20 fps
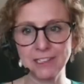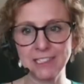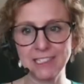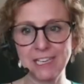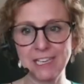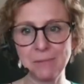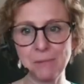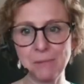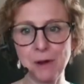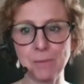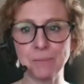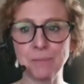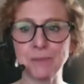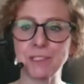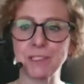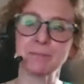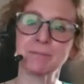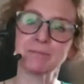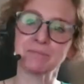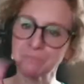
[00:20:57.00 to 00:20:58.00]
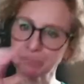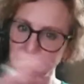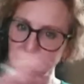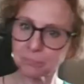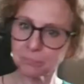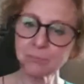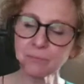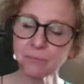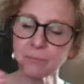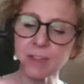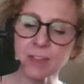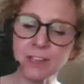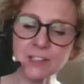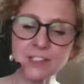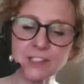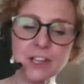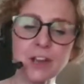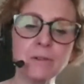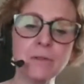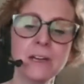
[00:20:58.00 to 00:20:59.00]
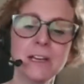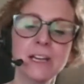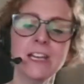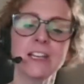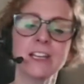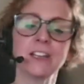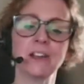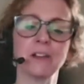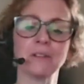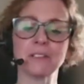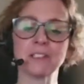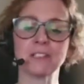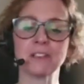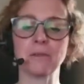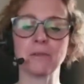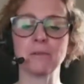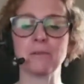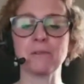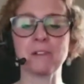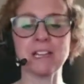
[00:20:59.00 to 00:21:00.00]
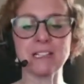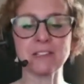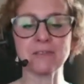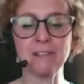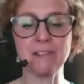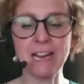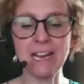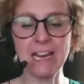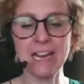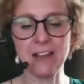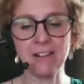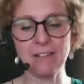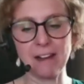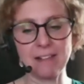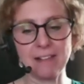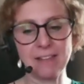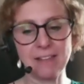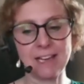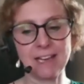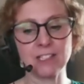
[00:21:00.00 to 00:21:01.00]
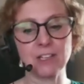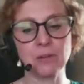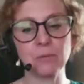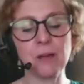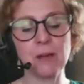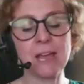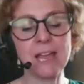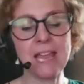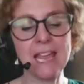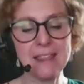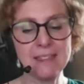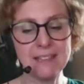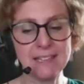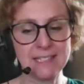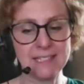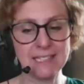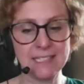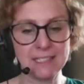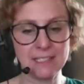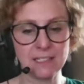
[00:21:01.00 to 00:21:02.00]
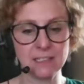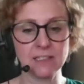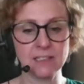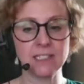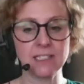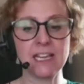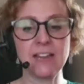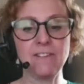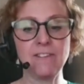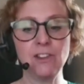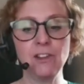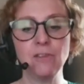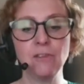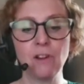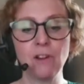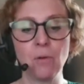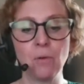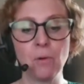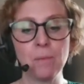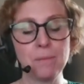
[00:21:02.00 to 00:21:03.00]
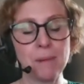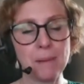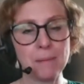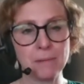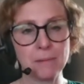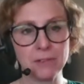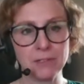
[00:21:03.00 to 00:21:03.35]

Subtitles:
CPOMs. And so, so it's really around that. So in this instance, if you've got one member of